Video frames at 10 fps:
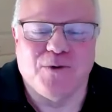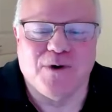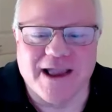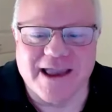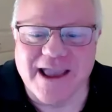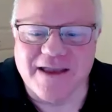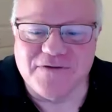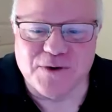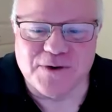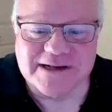Well, I gave
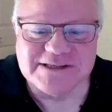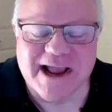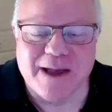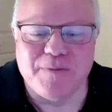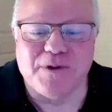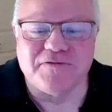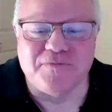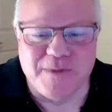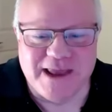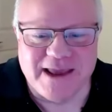you an example
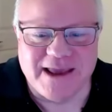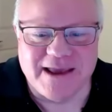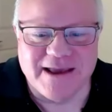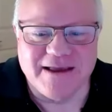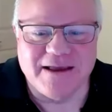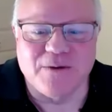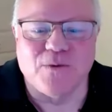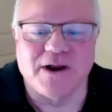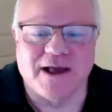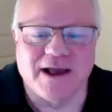of me and
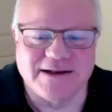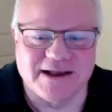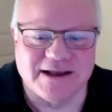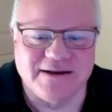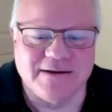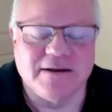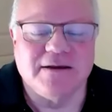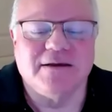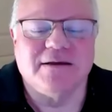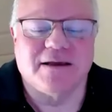what I did.
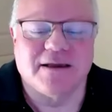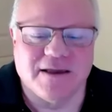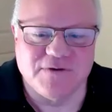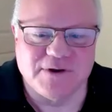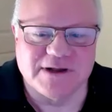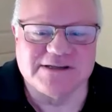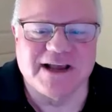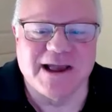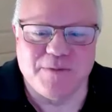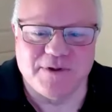I you an
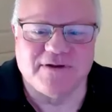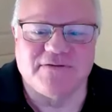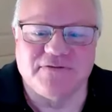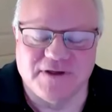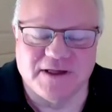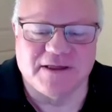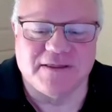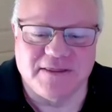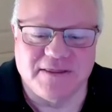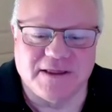example of the
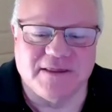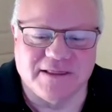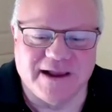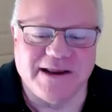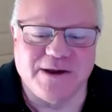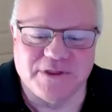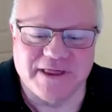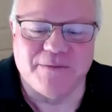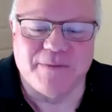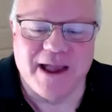lady with
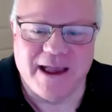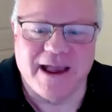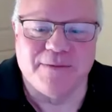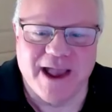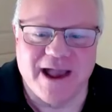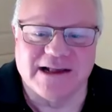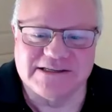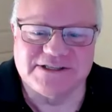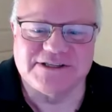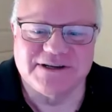
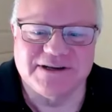MS